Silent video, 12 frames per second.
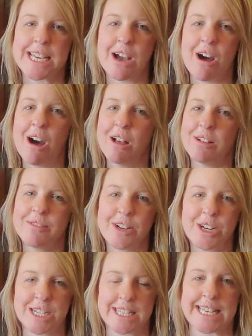all over
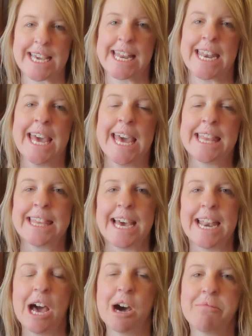your skin that
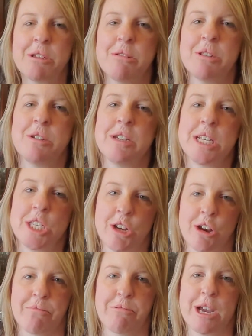help you to
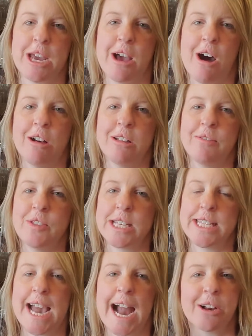interpret all of the
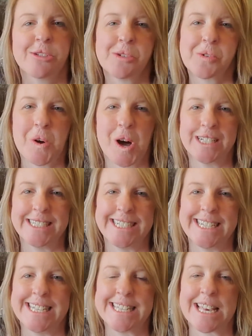tactile
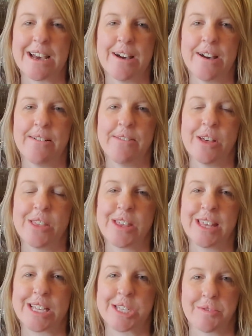qualities of the
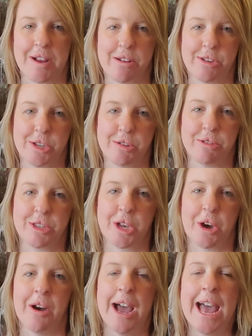things around you.
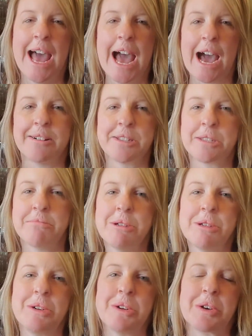So how
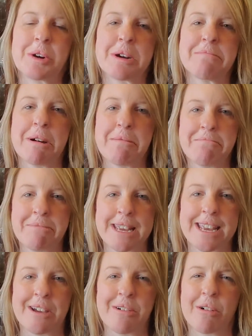smooth or
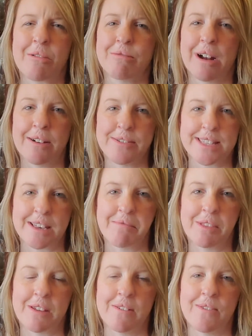bumpy or rough
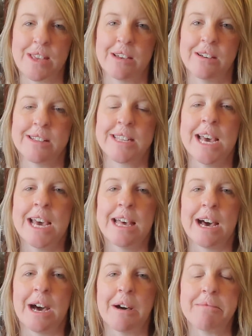something feels,
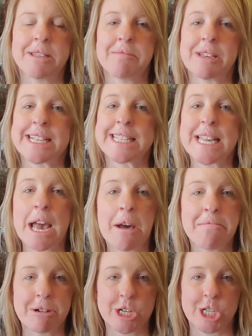something's
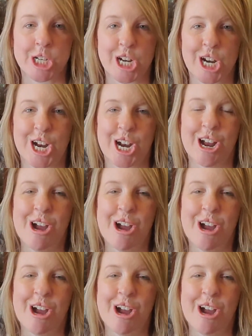temperature,